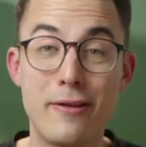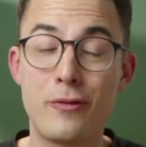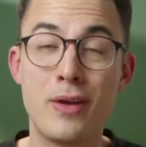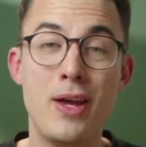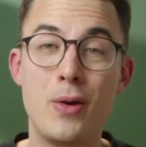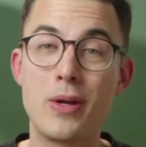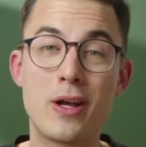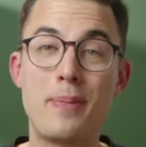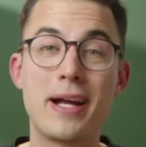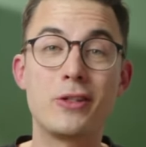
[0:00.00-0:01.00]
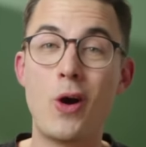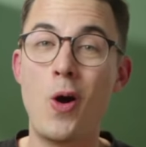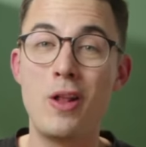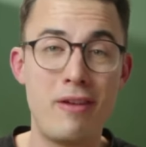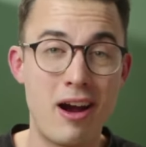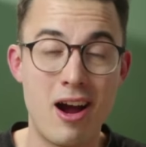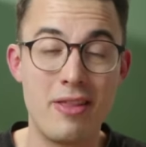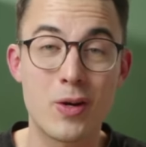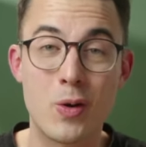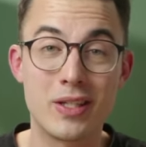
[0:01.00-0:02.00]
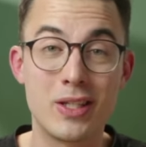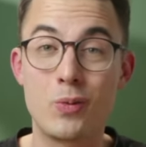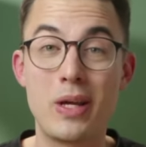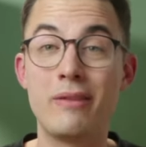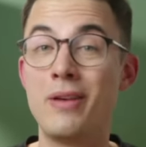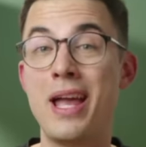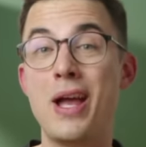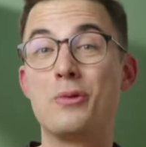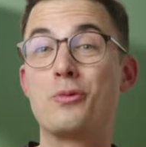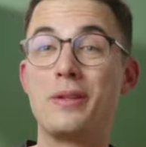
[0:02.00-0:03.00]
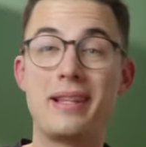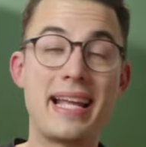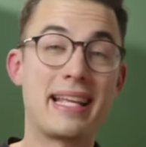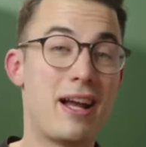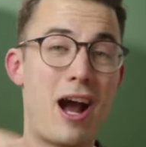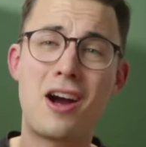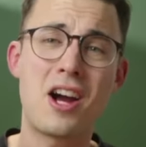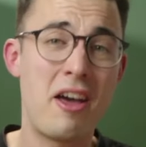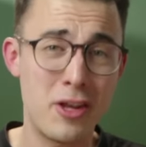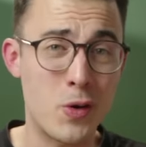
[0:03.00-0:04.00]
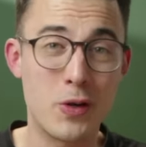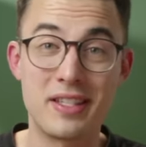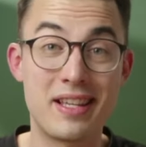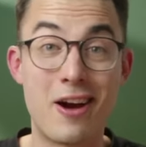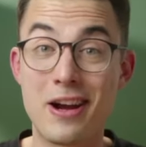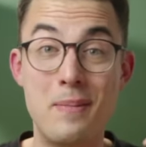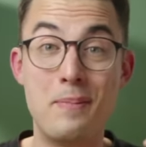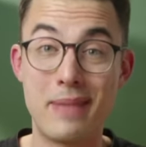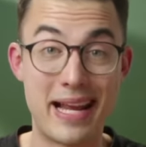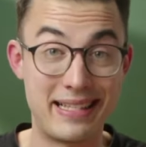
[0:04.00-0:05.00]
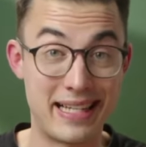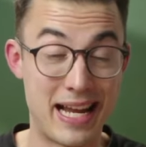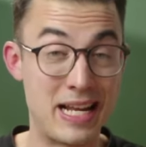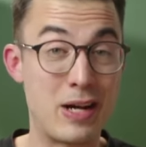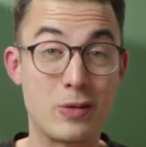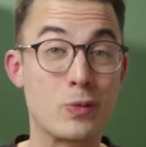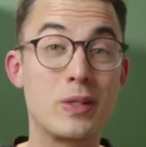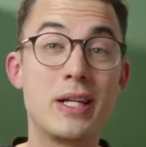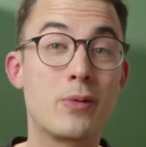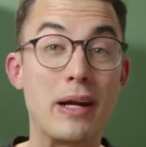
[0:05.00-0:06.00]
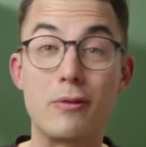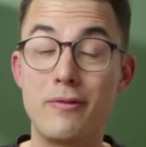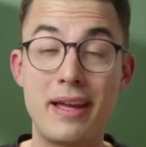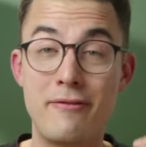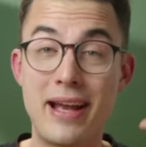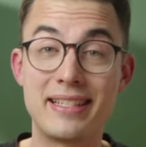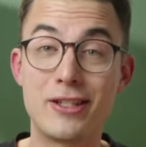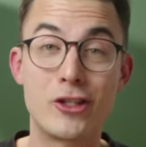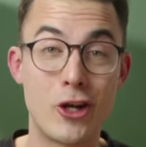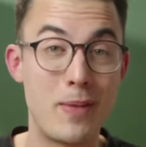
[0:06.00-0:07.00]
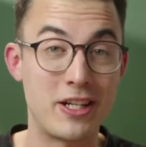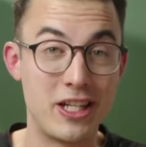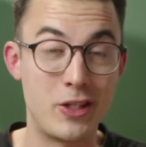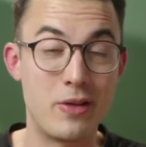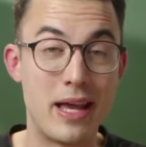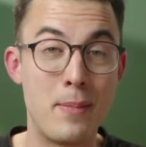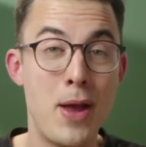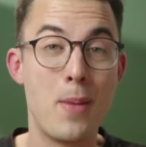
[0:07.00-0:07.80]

If we compare to all of our other courses, we've like our other courses are amazing and are really great. We've invested so much into them.